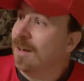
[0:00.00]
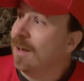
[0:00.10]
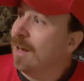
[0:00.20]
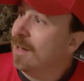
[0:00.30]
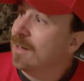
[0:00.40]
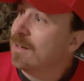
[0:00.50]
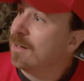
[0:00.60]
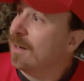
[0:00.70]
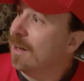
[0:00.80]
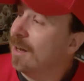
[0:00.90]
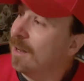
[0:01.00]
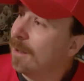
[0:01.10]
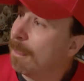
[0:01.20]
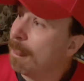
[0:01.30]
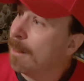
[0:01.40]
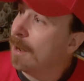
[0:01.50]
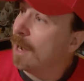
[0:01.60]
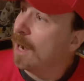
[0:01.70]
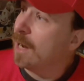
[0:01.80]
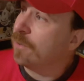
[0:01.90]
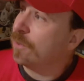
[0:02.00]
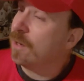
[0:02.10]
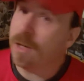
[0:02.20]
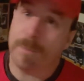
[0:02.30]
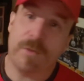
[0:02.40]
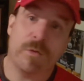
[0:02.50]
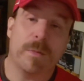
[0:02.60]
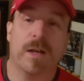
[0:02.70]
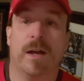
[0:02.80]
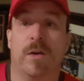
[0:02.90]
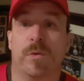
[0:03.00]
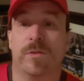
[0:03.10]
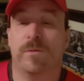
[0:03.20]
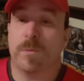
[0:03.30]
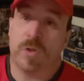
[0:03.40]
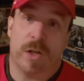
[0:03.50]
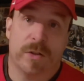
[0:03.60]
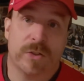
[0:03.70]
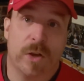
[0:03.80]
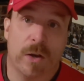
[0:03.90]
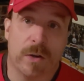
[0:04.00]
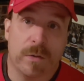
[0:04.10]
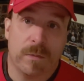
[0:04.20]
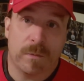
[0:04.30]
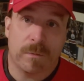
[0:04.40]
And I think coming from a guy with Chael